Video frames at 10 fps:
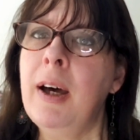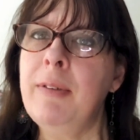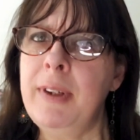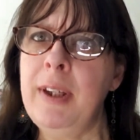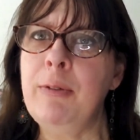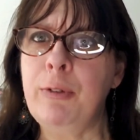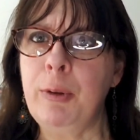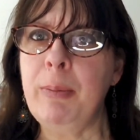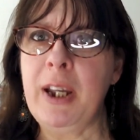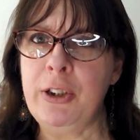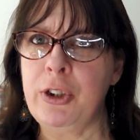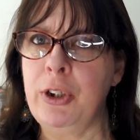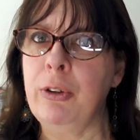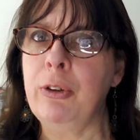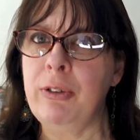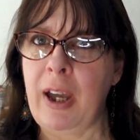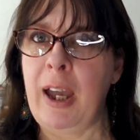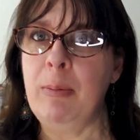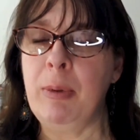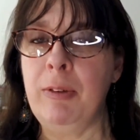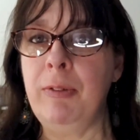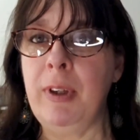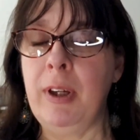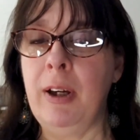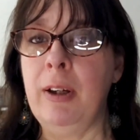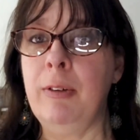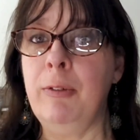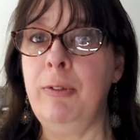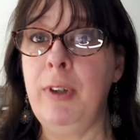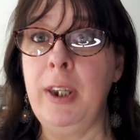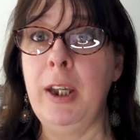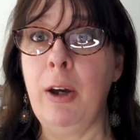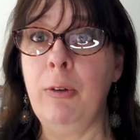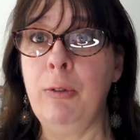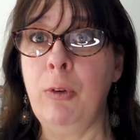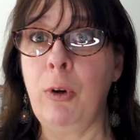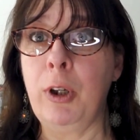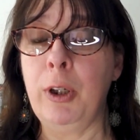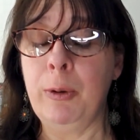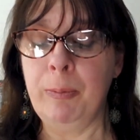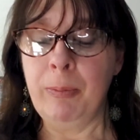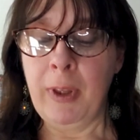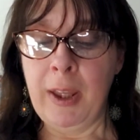of an informational type of video for you.